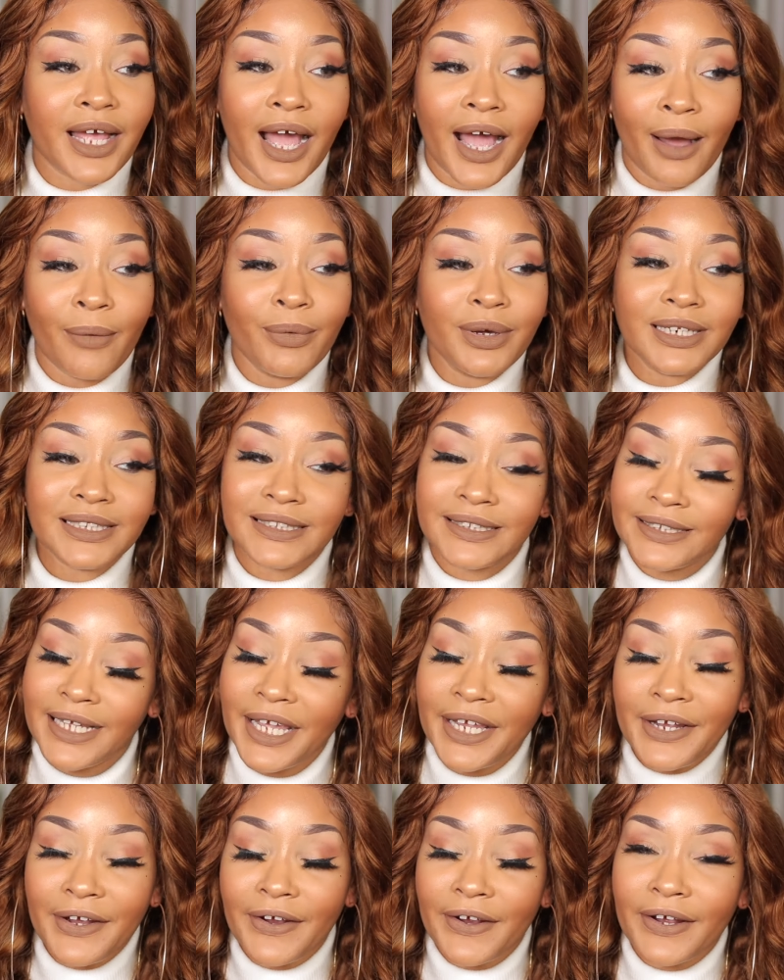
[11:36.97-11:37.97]
Now, I want to
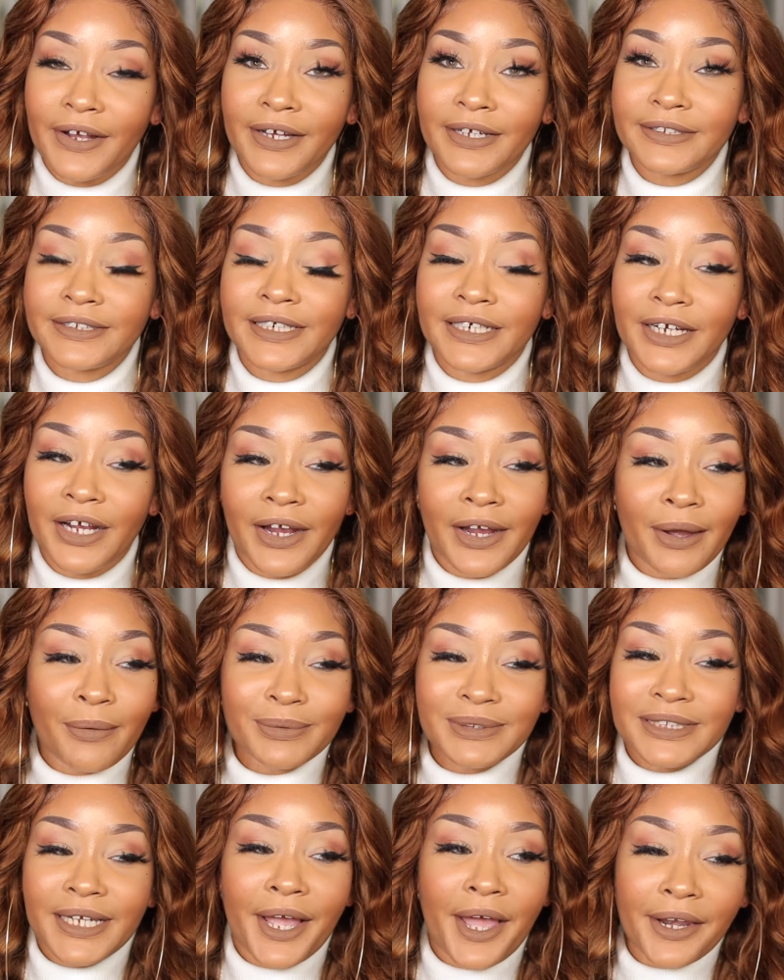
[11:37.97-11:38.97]
say, girl, your girl
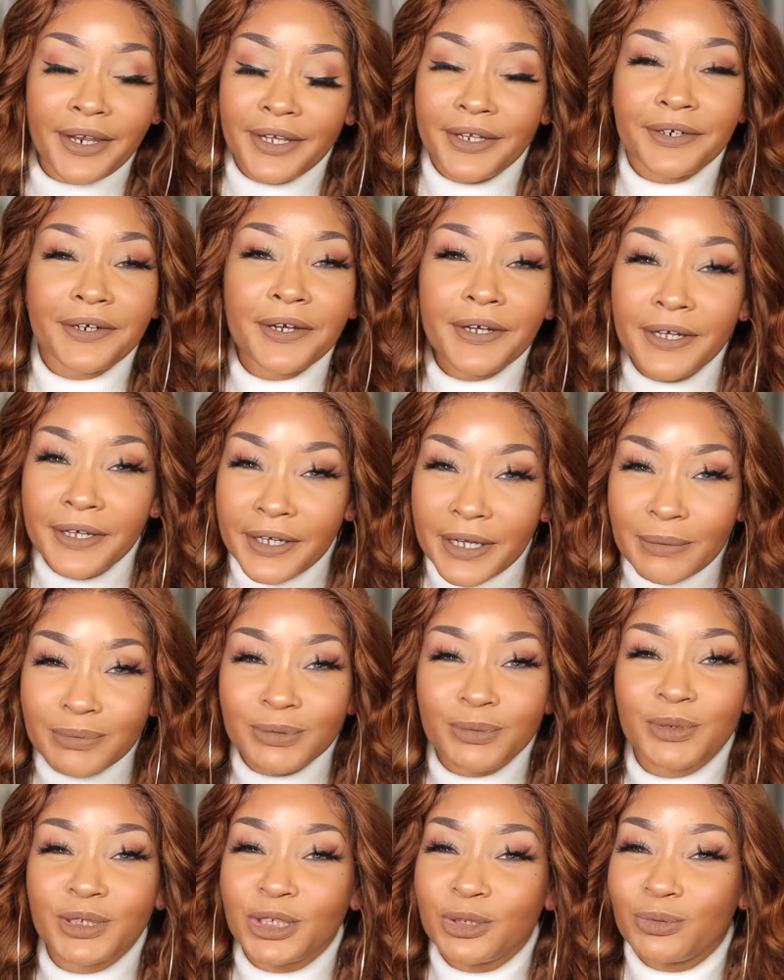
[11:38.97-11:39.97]
was kind of in the
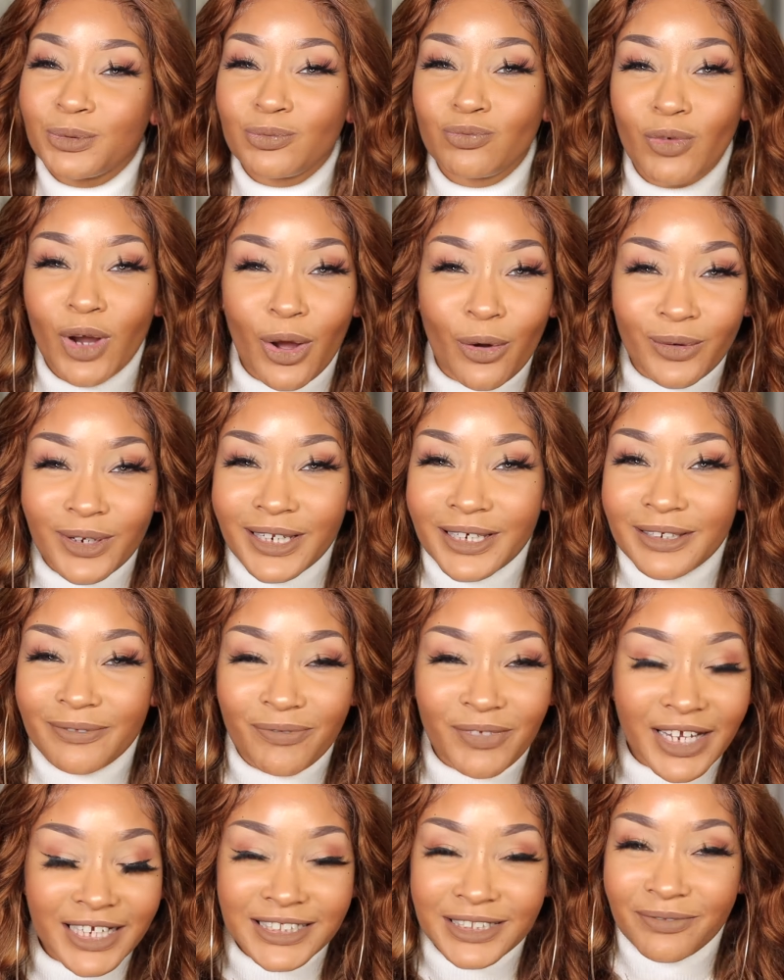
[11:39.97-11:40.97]
cups when she was rolling,
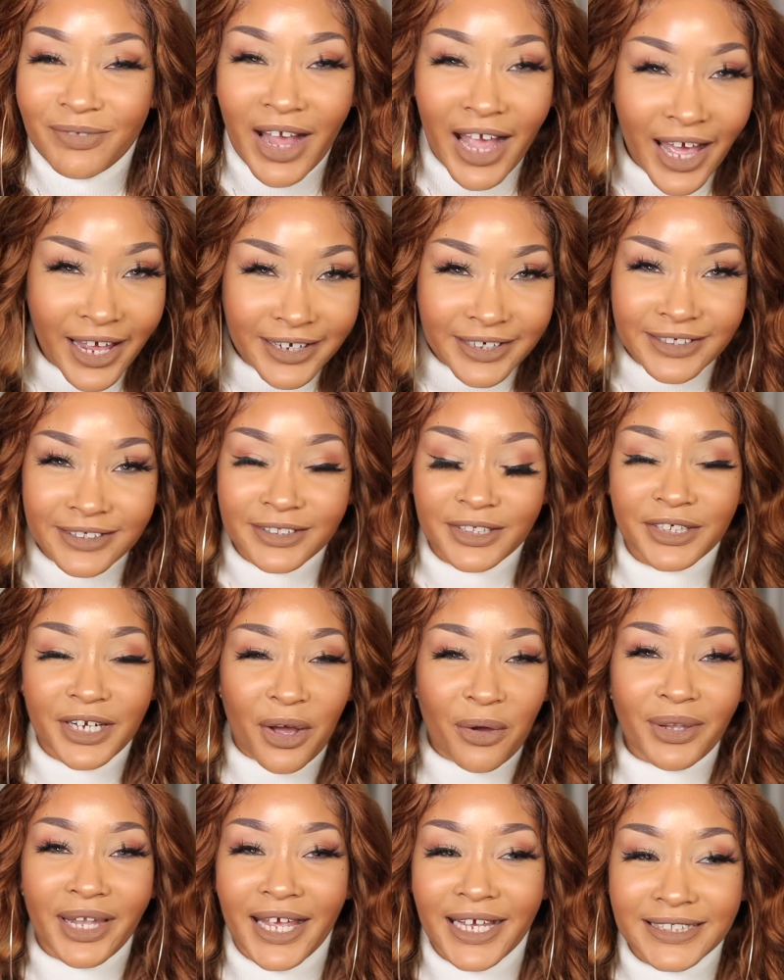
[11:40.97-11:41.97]
flexi riding, you
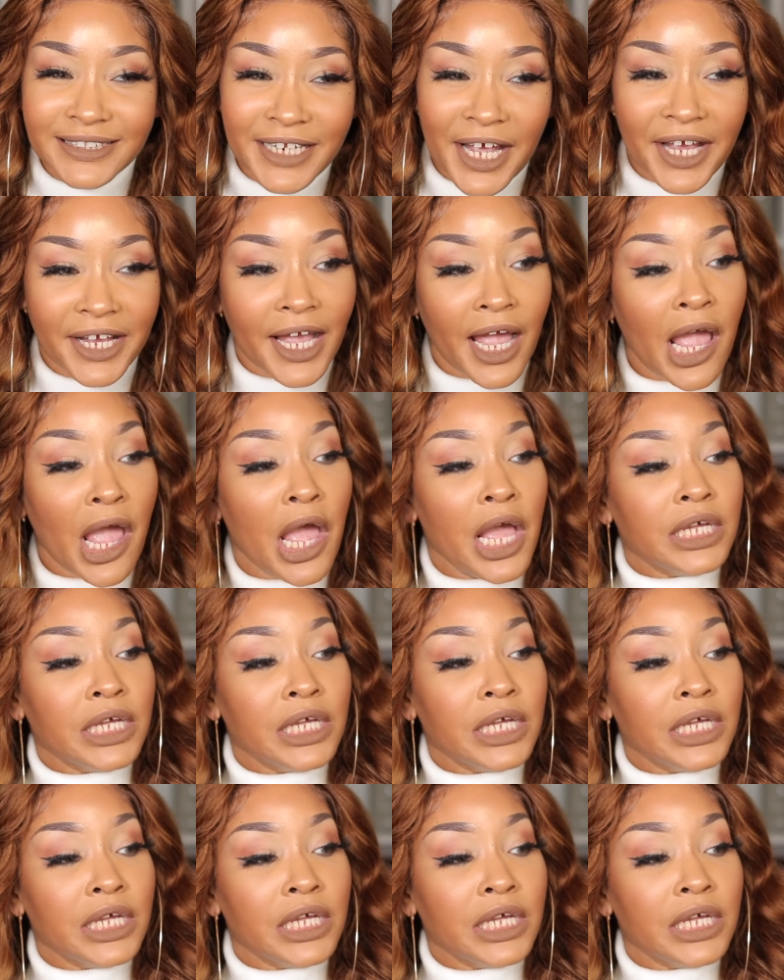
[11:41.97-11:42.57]
know, last night.